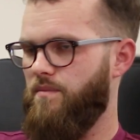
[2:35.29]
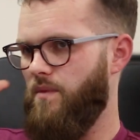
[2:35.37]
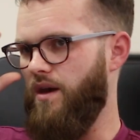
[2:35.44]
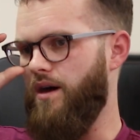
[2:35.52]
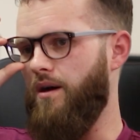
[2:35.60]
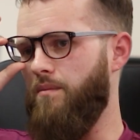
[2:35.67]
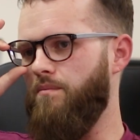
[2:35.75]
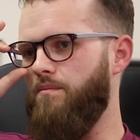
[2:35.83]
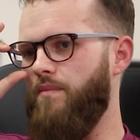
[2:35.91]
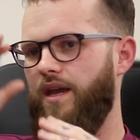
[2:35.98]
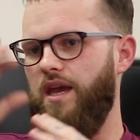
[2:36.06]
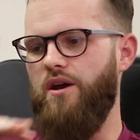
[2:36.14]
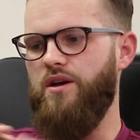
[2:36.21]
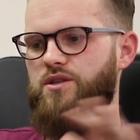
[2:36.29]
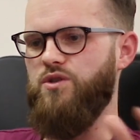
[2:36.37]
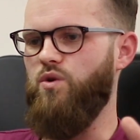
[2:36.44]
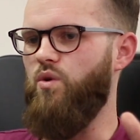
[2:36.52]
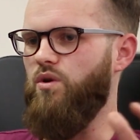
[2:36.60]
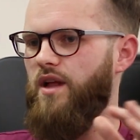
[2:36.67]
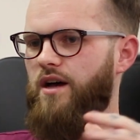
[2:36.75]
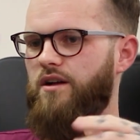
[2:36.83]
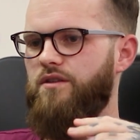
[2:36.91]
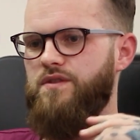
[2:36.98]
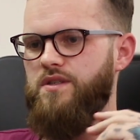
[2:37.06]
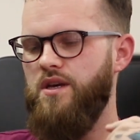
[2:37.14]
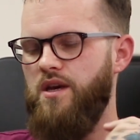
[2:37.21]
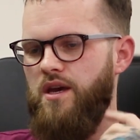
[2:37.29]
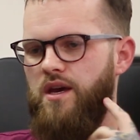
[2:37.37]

Mm-hmm. Um, my characters are all elves.